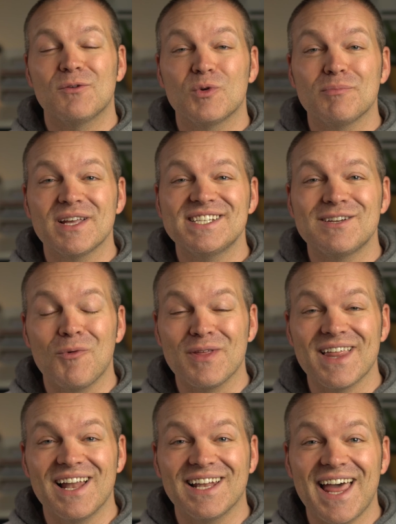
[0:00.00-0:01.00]
and replaced it
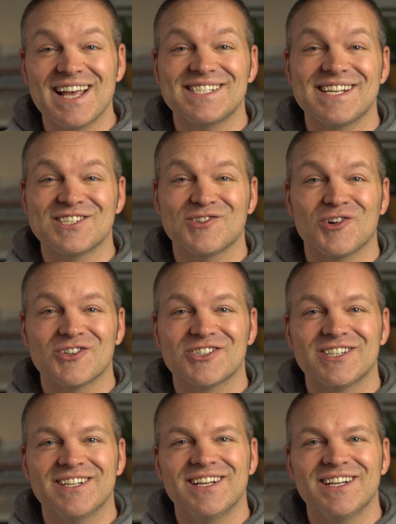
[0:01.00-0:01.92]
with Elasticsearch.